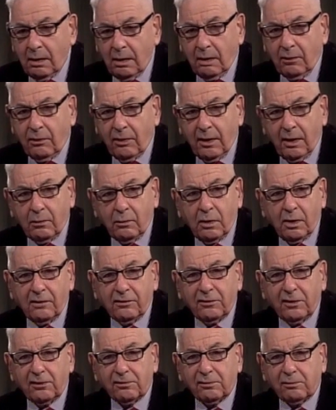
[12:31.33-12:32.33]
and there
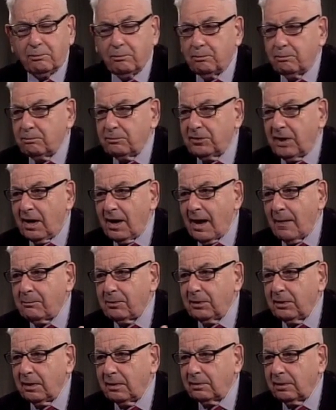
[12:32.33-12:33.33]
was this
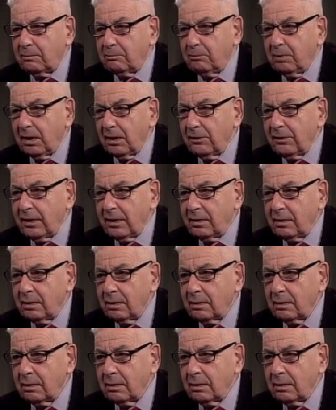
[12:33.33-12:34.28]
dilapidated building.